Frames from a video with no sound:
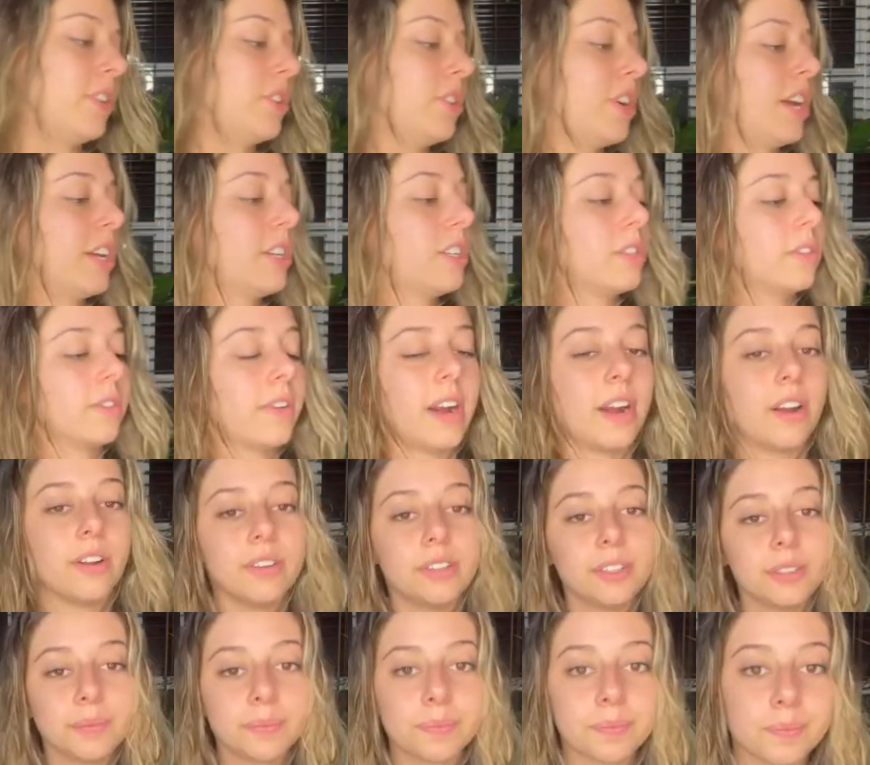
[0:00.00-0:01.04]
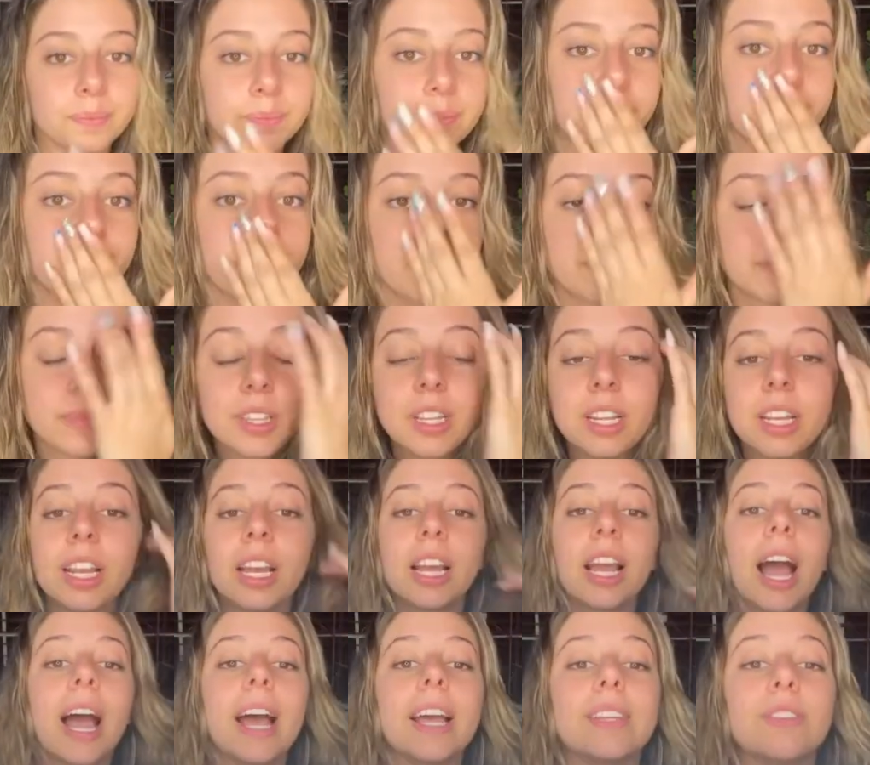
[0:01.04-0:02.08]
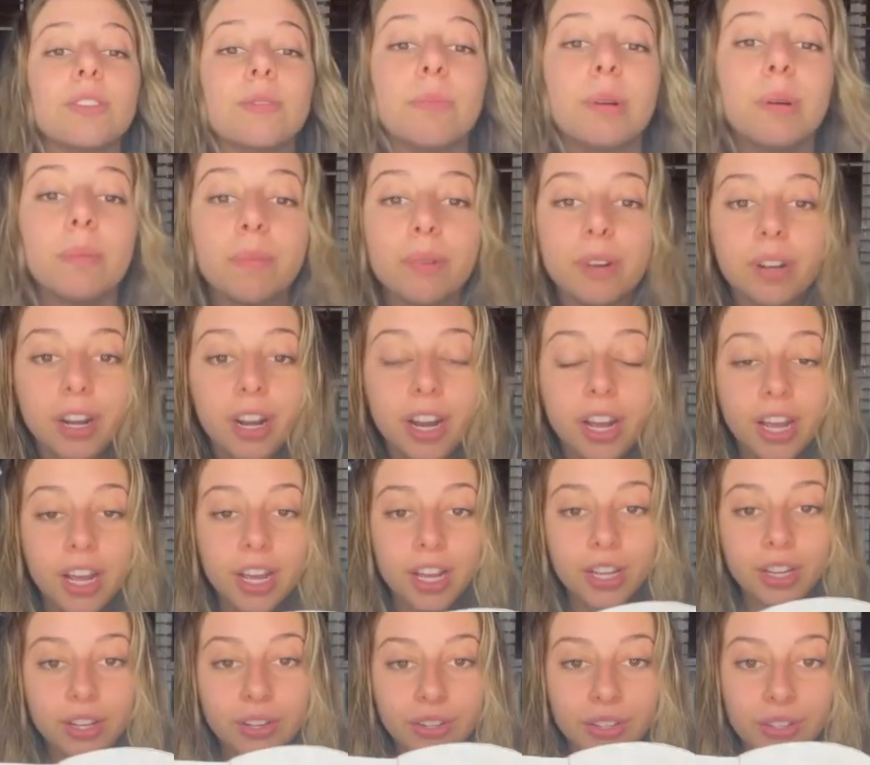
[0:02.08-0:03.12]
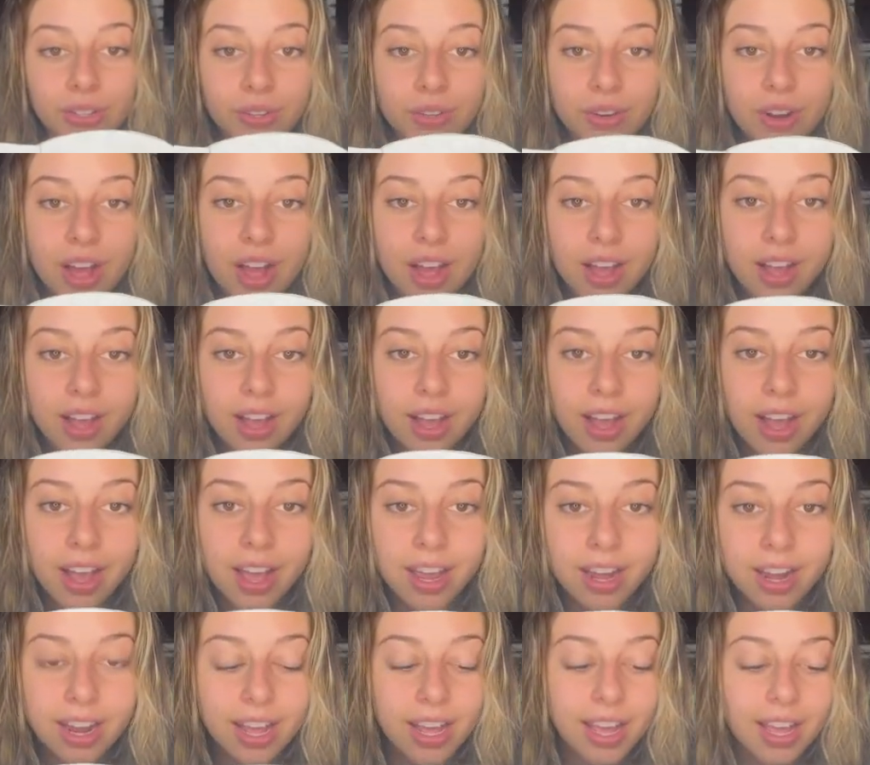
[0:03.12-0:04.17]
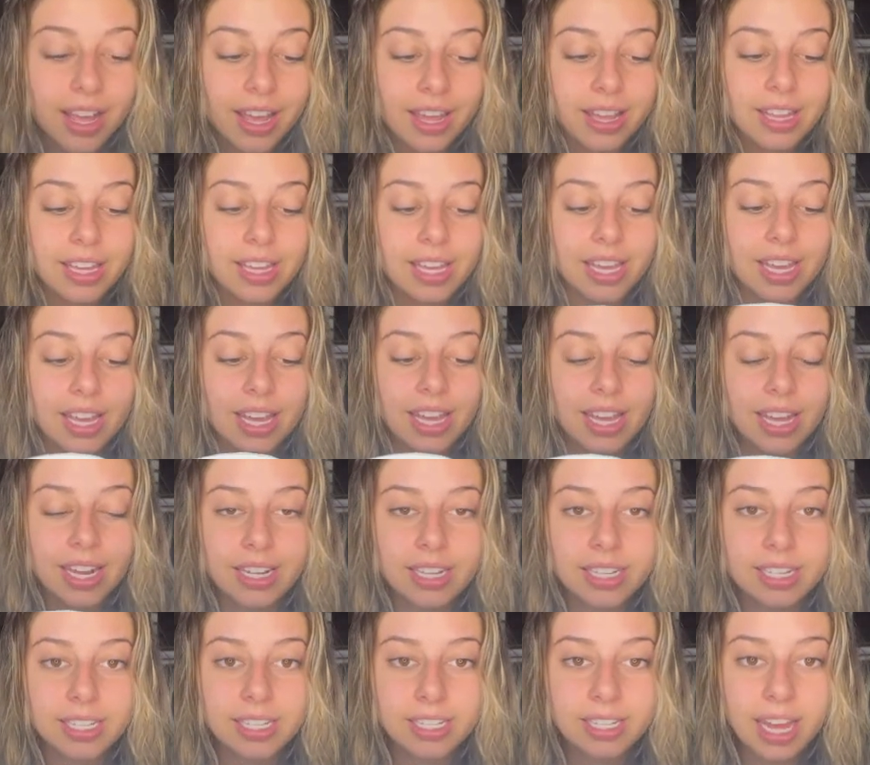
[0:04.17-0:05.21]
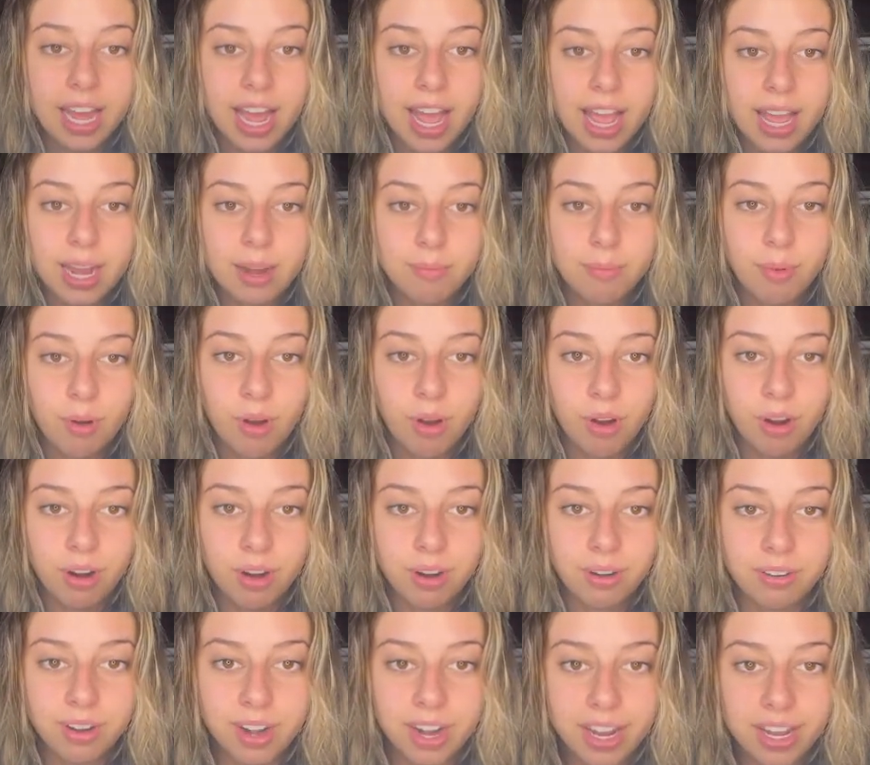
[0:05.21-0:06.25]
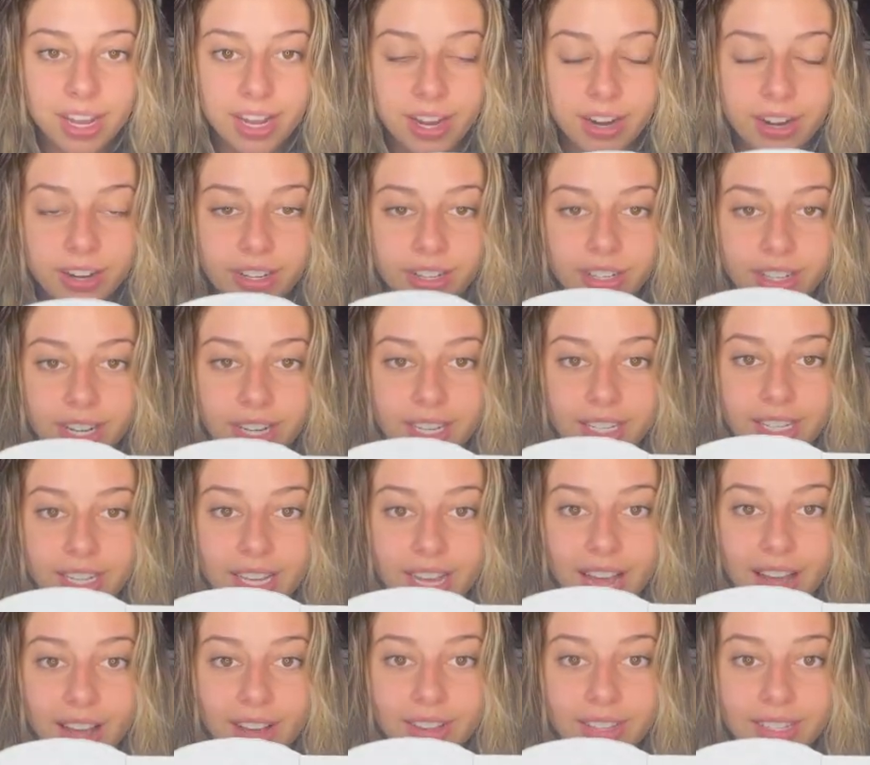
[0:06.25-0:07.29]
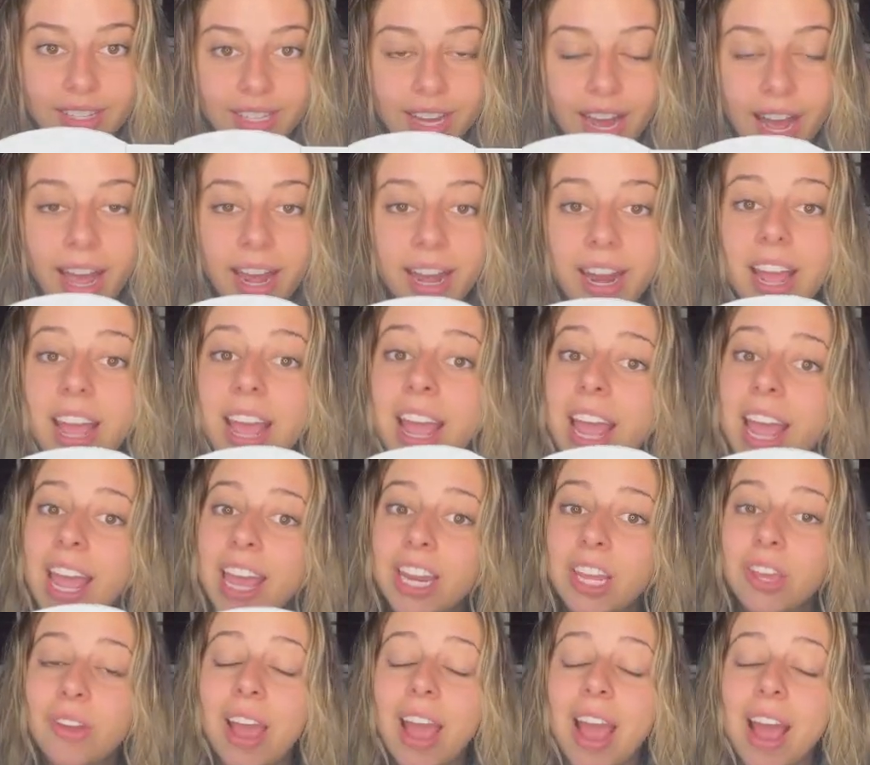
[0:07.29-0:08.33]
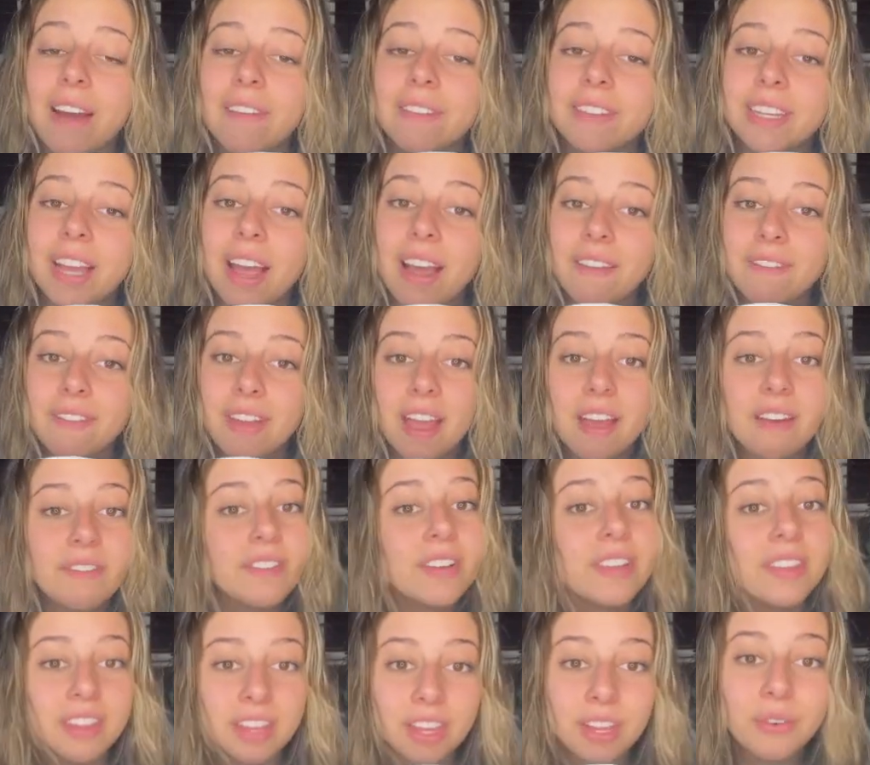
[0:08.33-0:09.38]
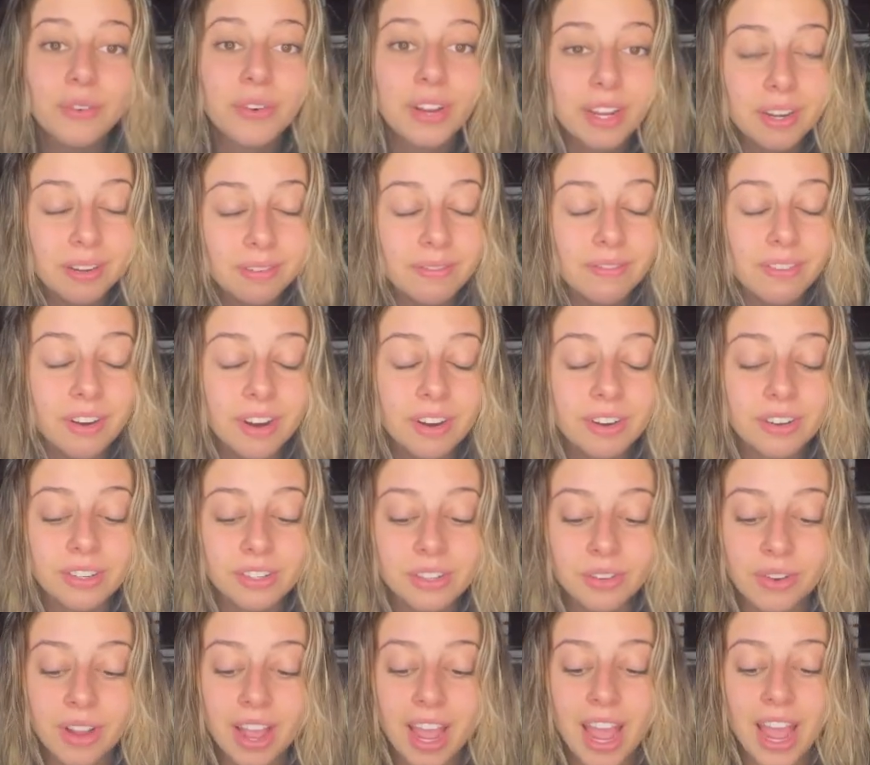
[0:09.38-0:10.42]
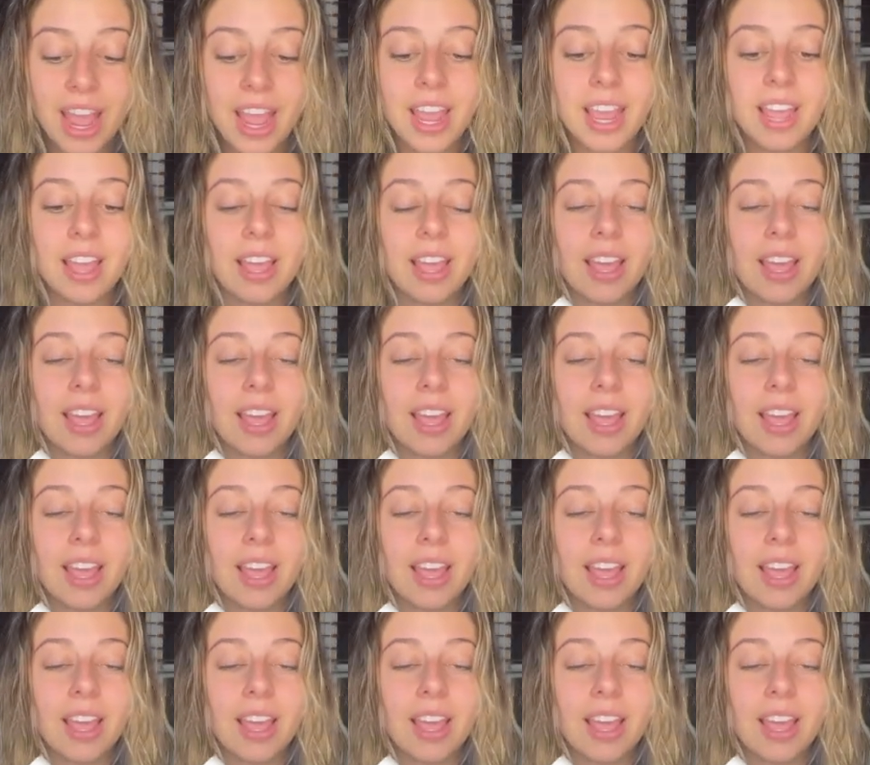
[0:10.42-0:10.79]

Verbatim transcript: trash around. Guys, remember, you do not cut the inside part right here, just the outside. And you have to have everything written first, okay?